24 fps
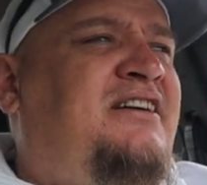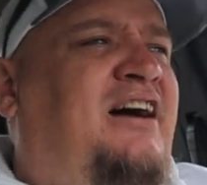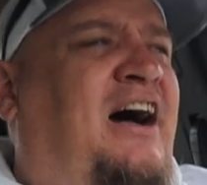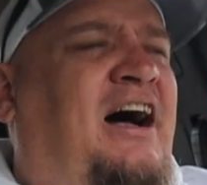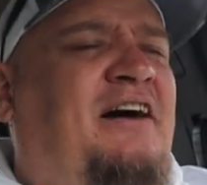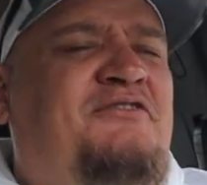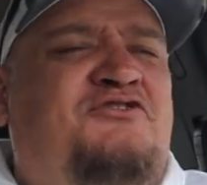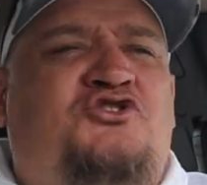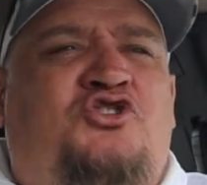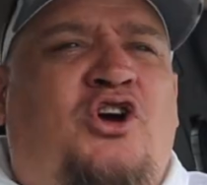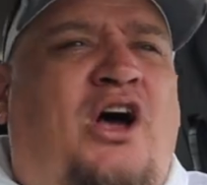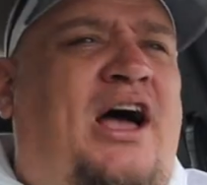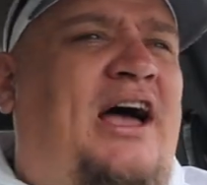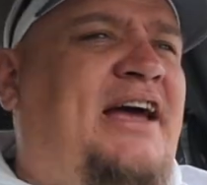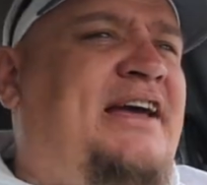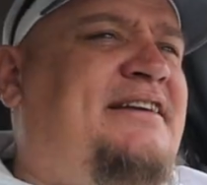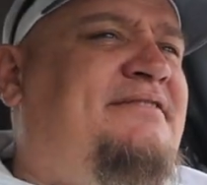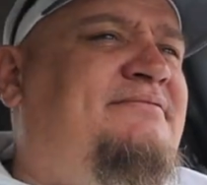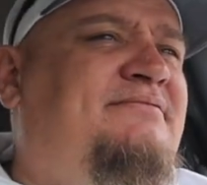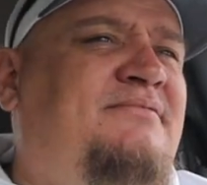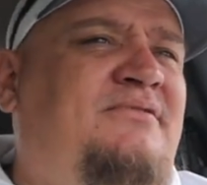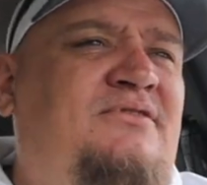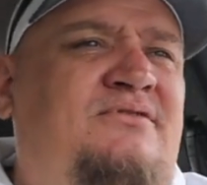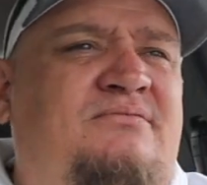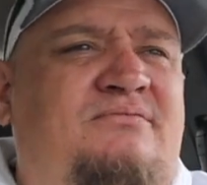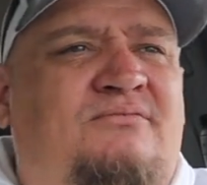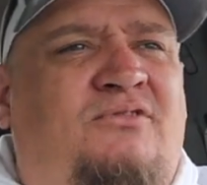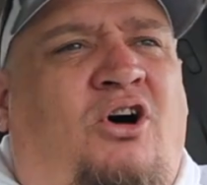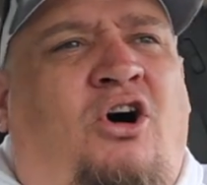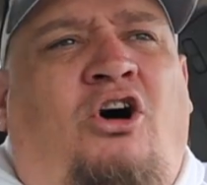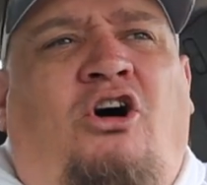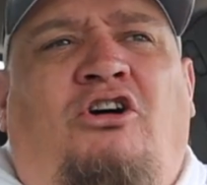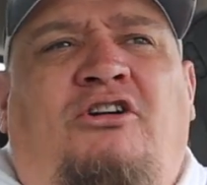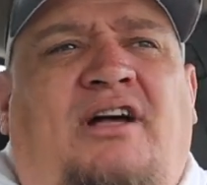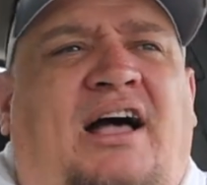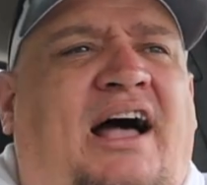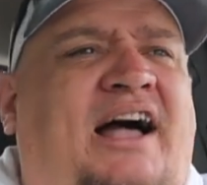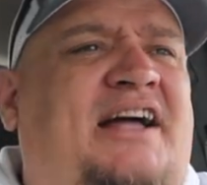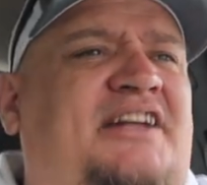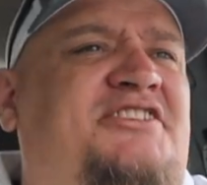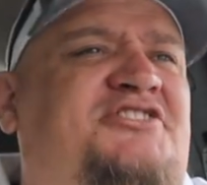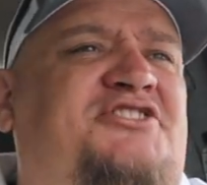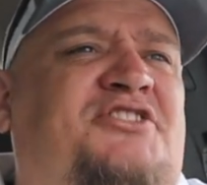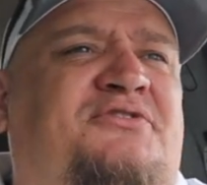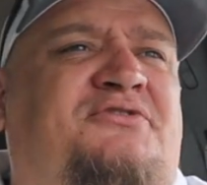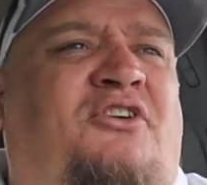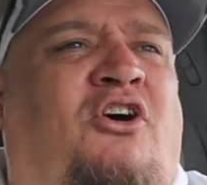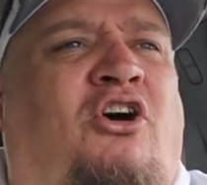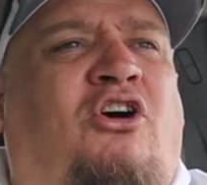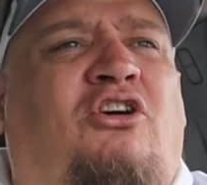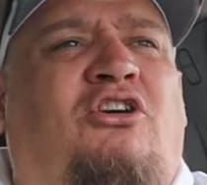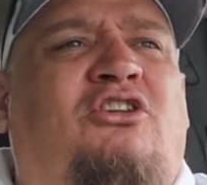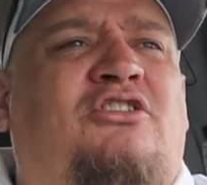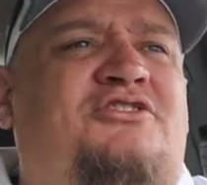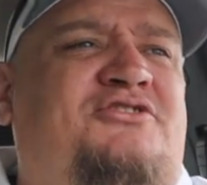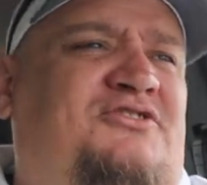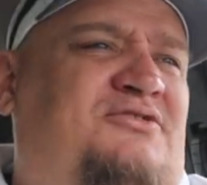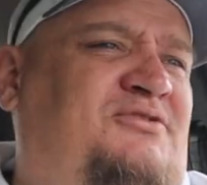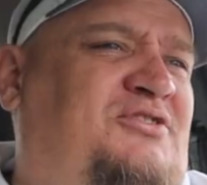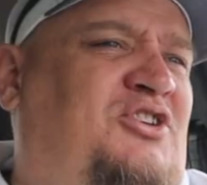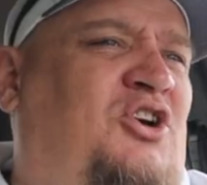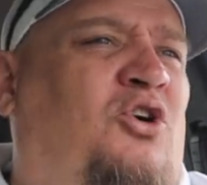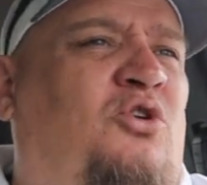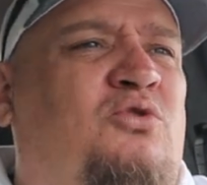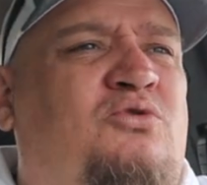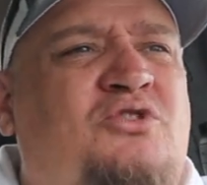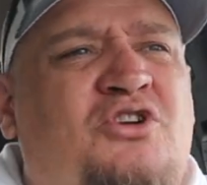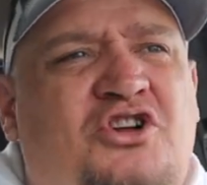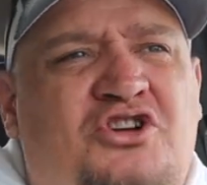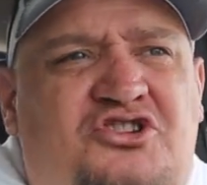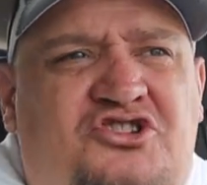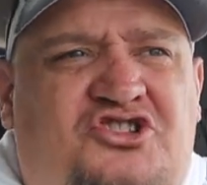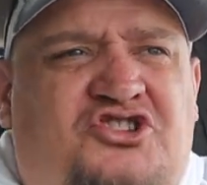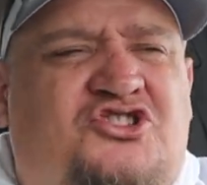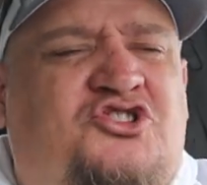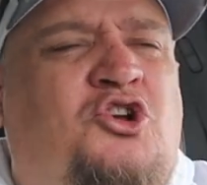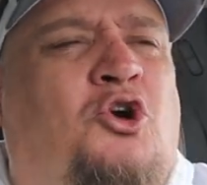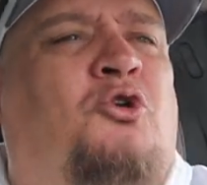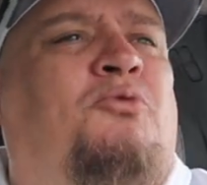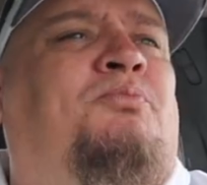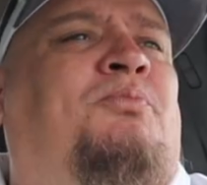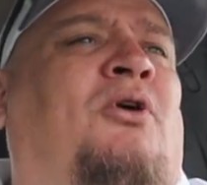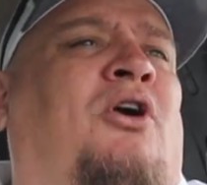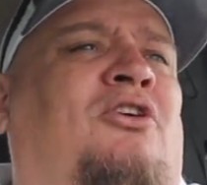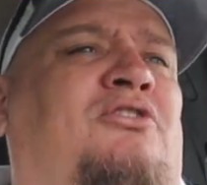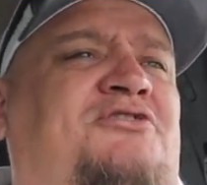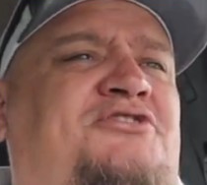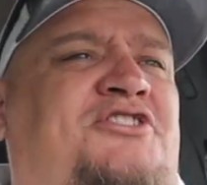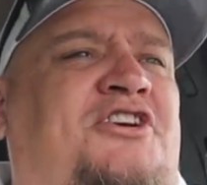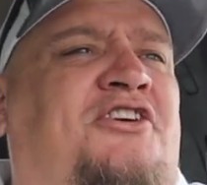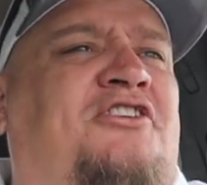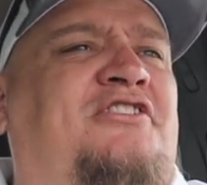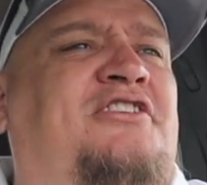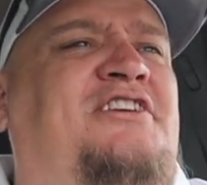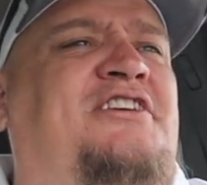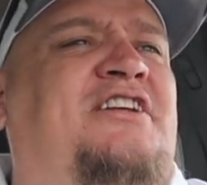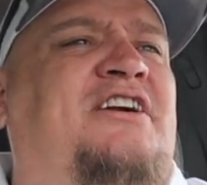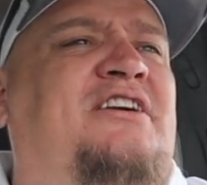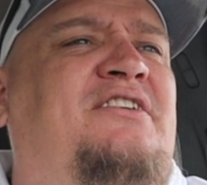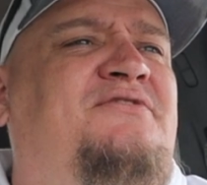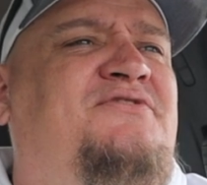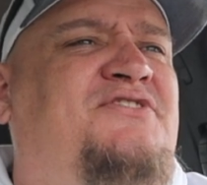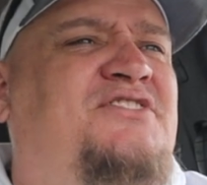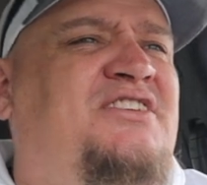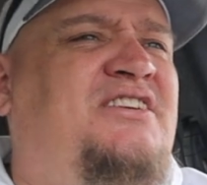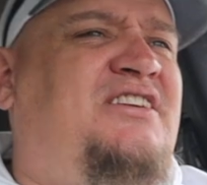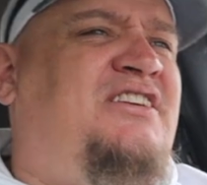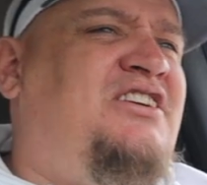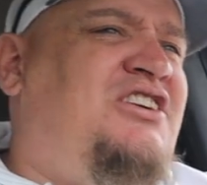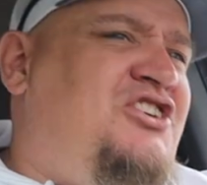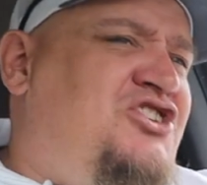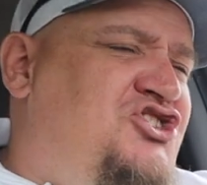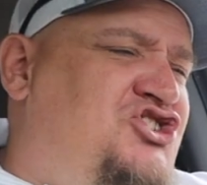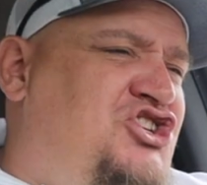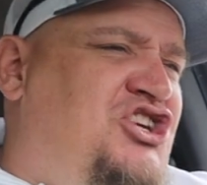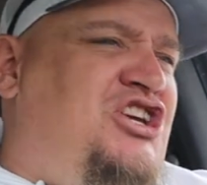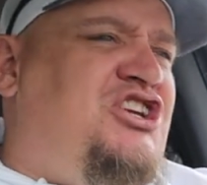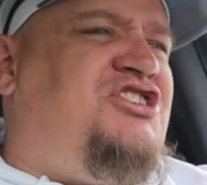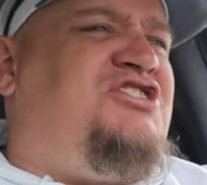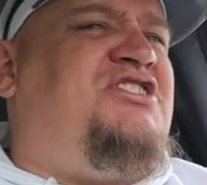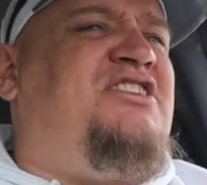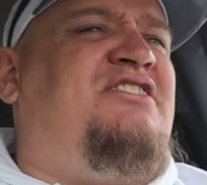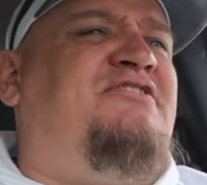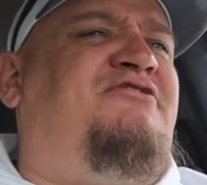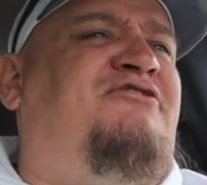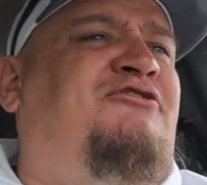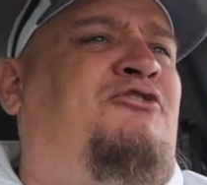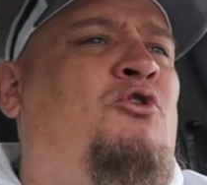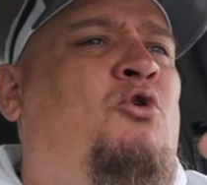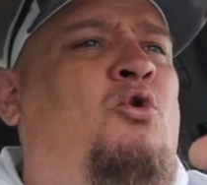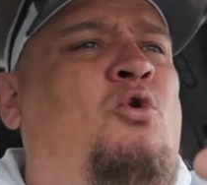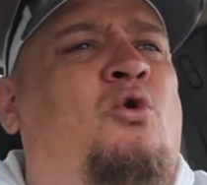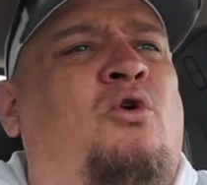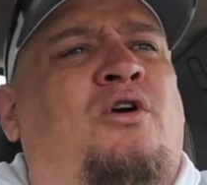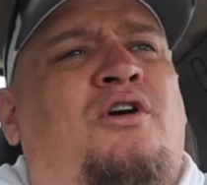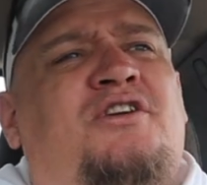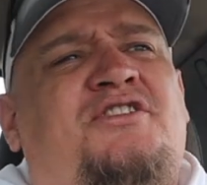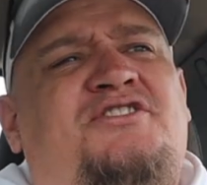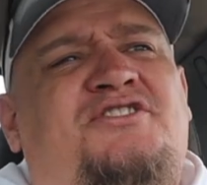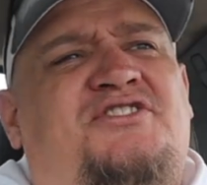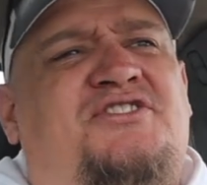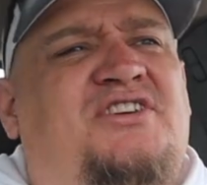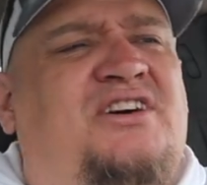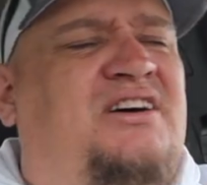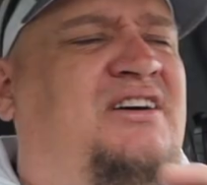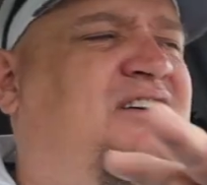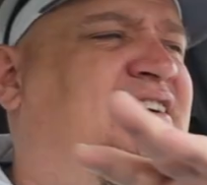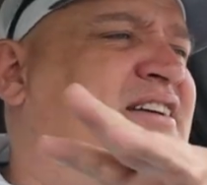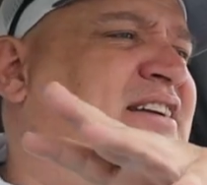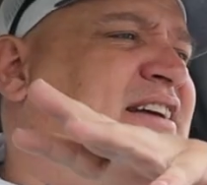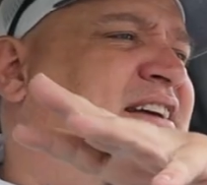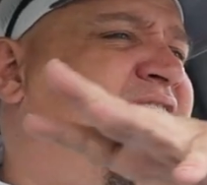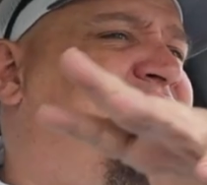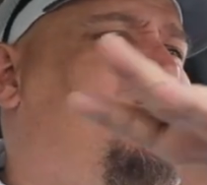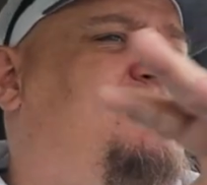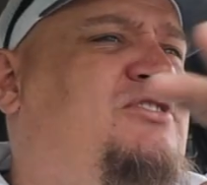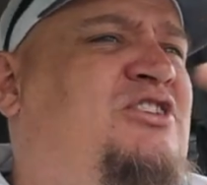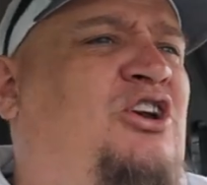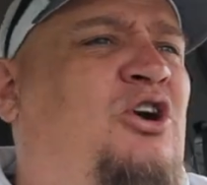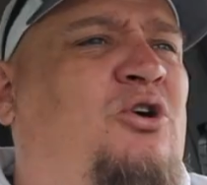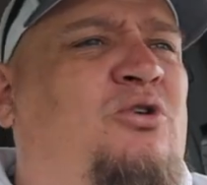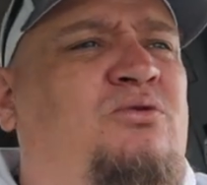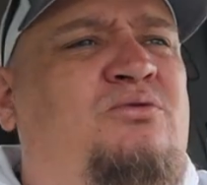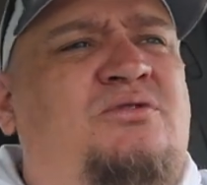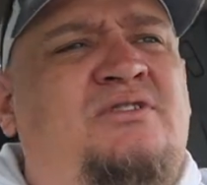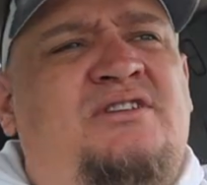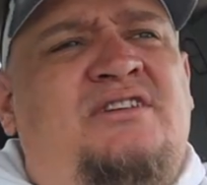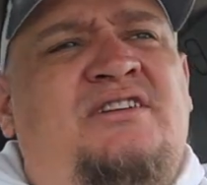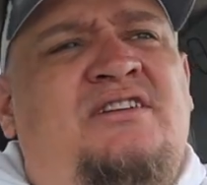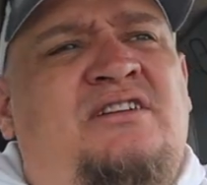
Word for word: I've tried all kinds of, you know, soap alternatives, G G fours, the, you know,